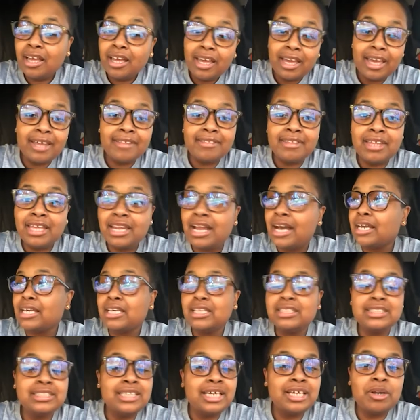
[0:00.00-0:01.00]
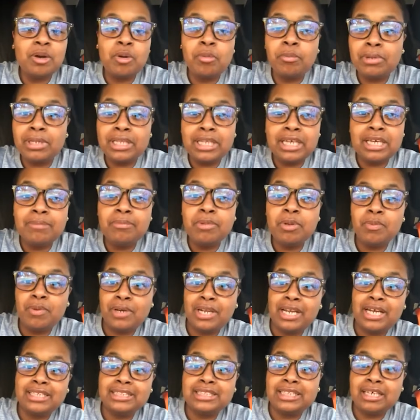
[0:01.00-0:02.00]
And then I guess they don't believe me
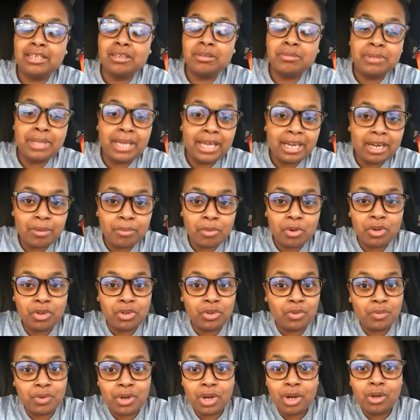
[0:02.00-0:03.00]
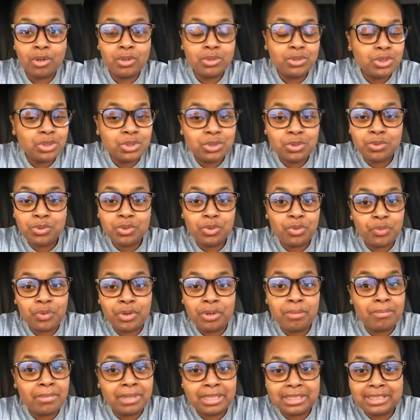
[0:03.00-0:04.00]
when I tell them that I'm on the road two,
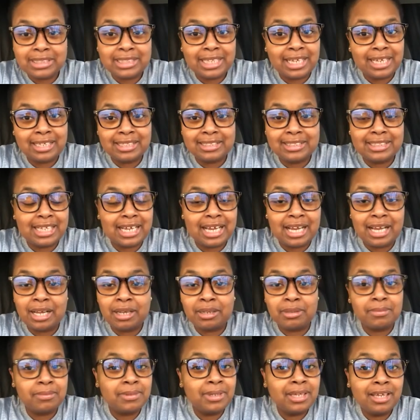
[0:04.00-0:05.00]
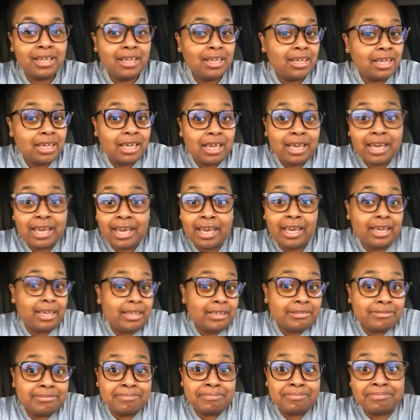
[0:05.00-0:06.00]
three months at a time. And
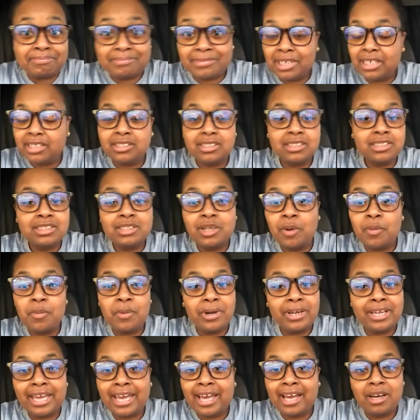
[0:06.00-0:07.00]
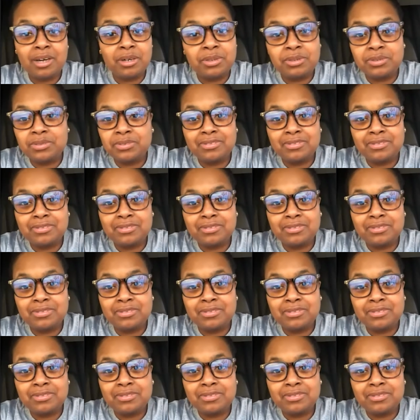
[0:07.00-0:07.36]
it just don't work out.